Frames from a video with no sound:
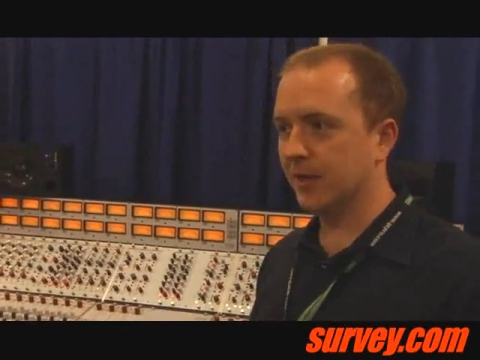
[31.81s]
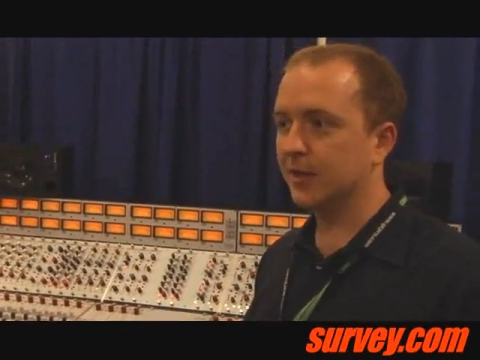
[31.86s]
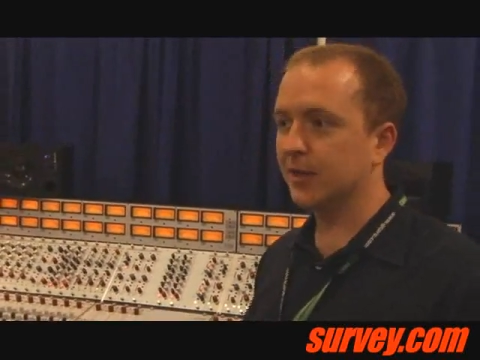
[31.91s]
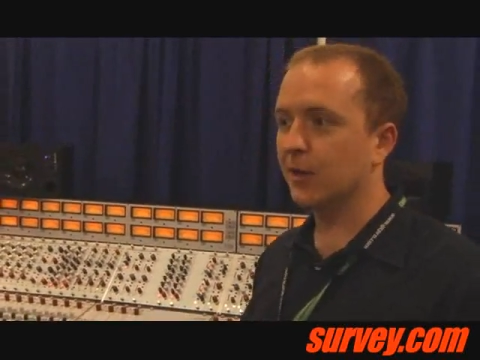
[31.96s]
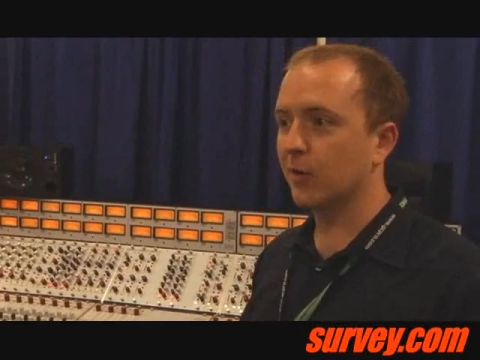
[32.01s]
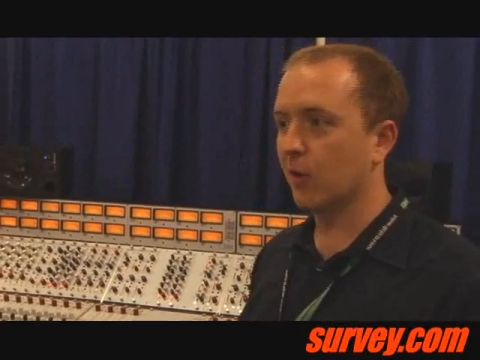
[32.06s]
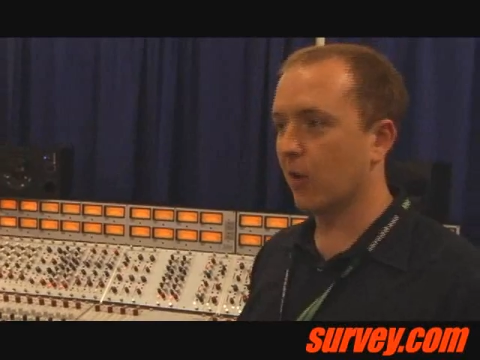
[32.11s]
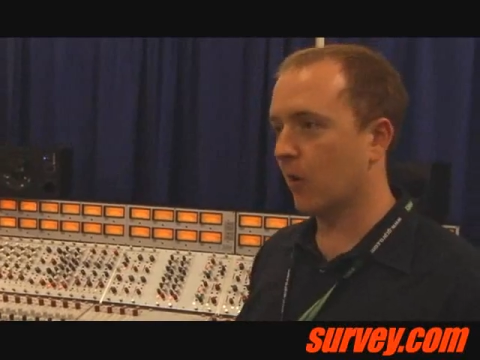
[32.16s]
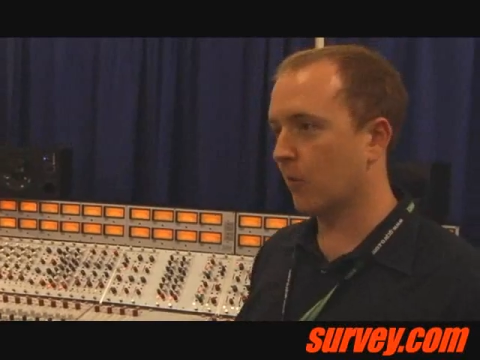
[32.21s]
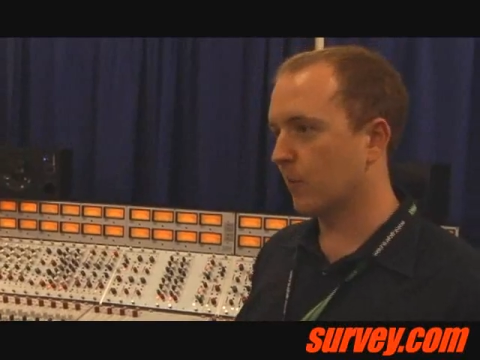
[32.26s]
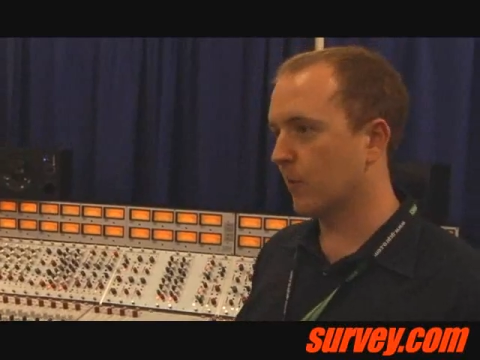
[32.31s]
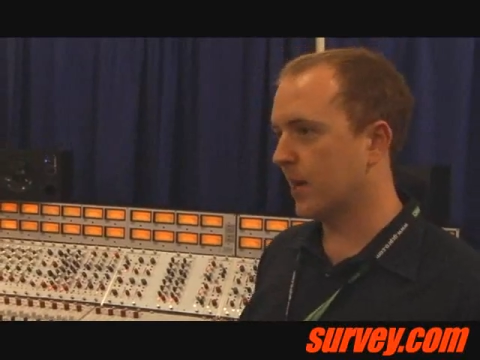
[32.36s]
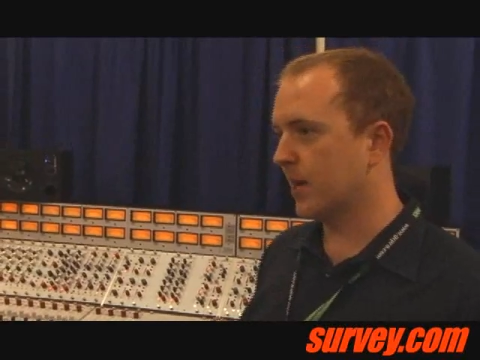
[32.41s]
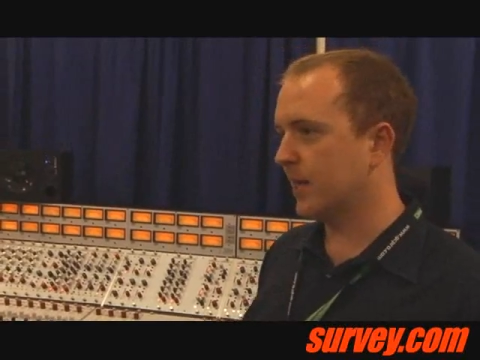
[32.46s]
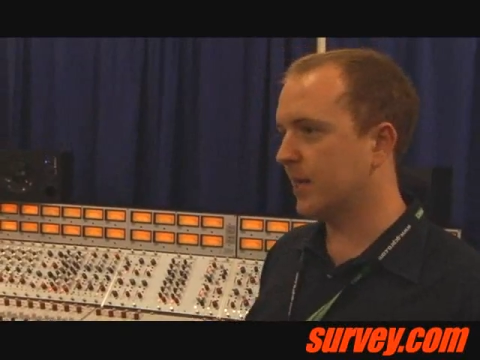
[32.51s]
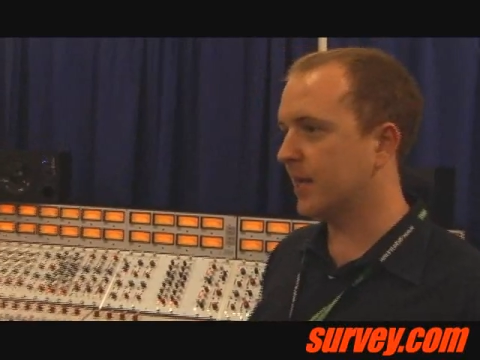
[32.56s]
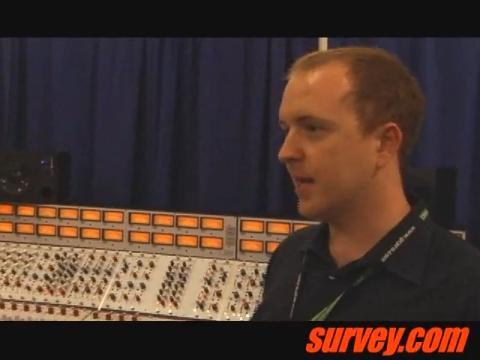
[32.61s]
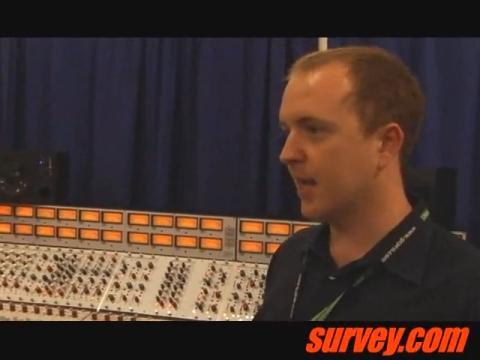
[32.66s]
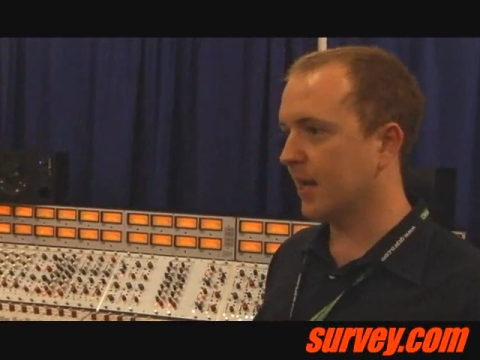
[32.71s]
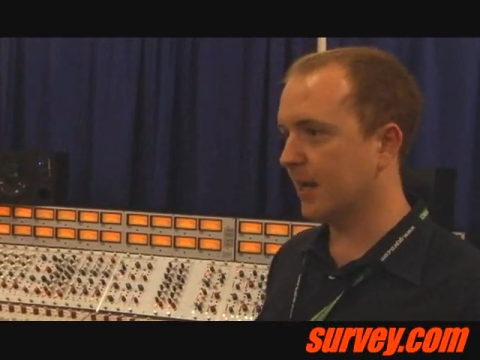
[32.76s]
that they're
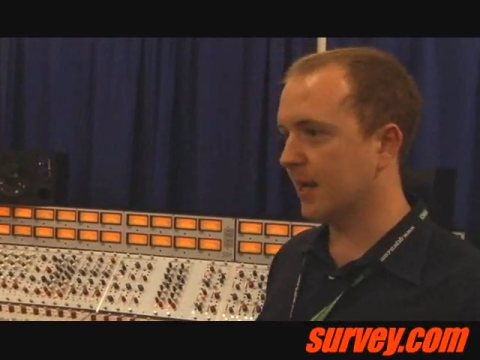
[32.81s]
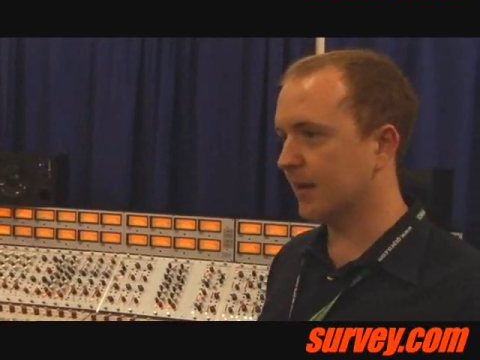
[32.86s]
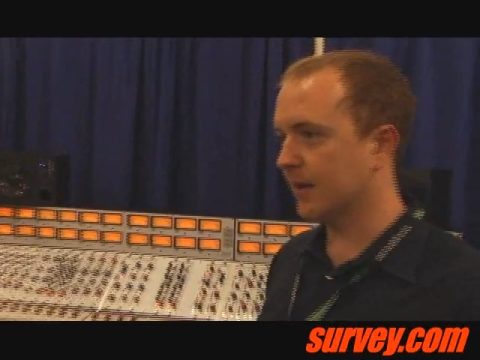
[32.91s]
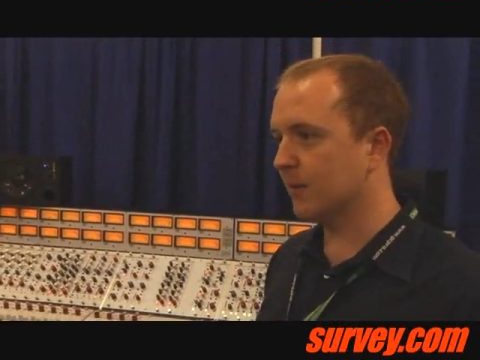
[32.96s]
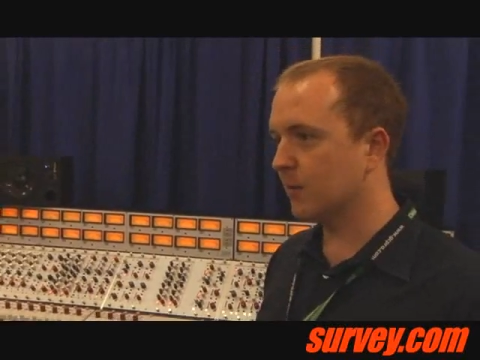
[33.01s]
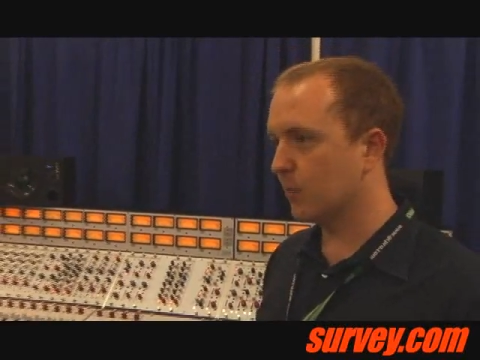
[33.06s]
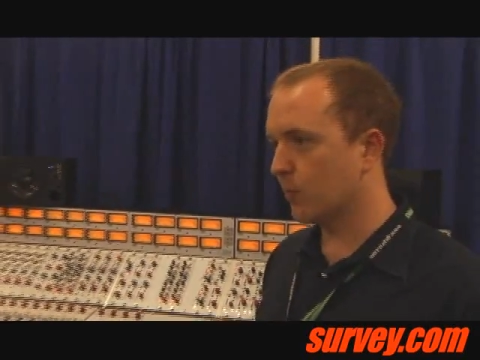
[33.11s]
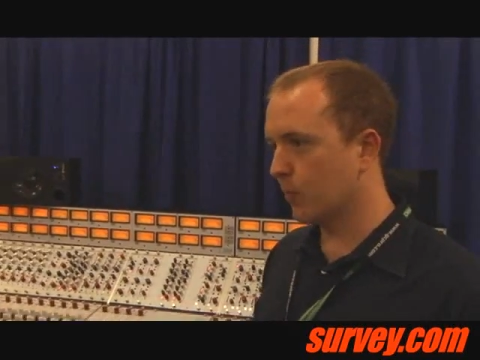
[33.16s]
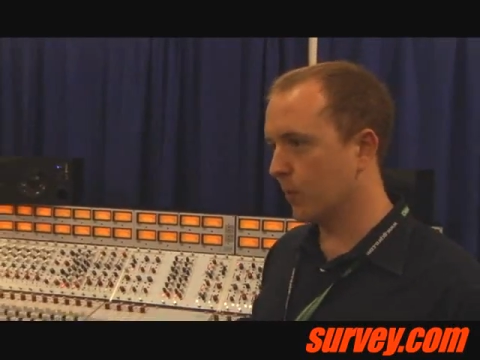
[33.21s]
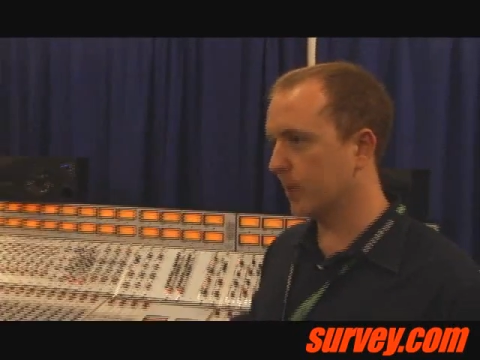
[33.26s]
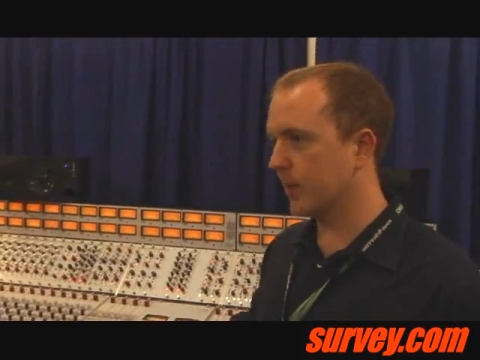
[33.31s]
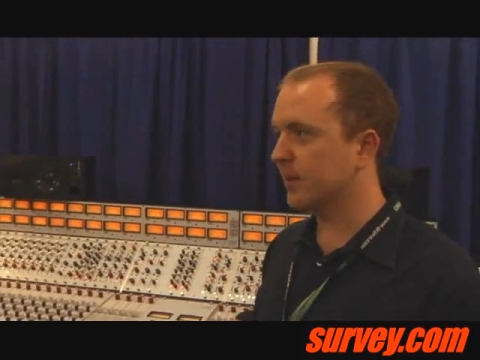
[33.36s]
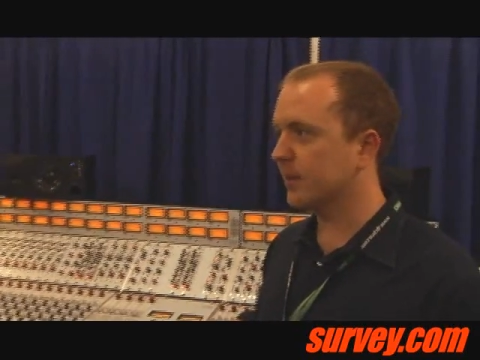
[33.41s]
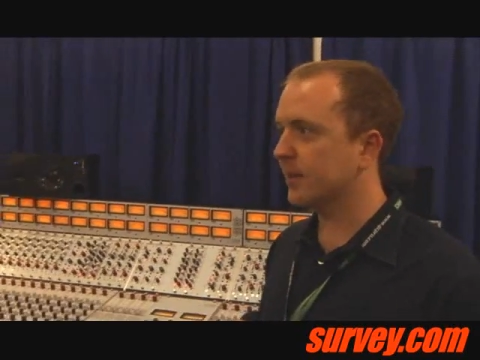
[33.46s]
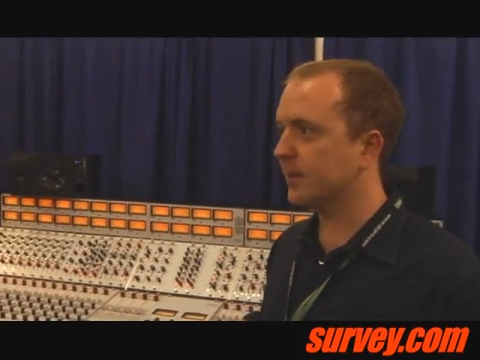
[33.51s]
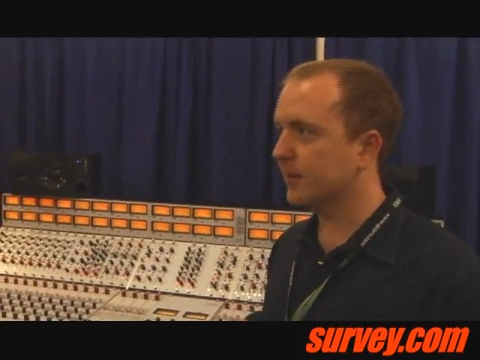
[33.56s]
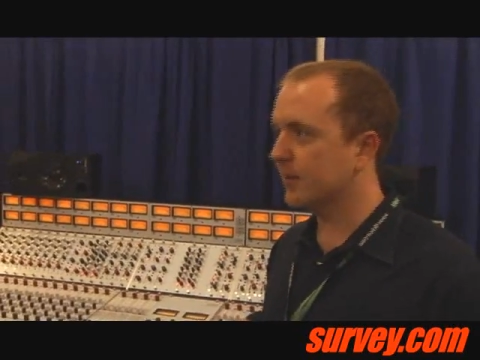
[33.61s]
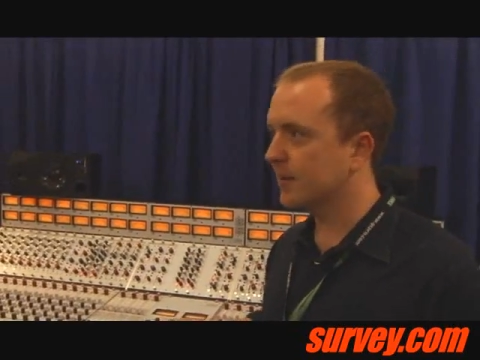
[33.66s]
already getting with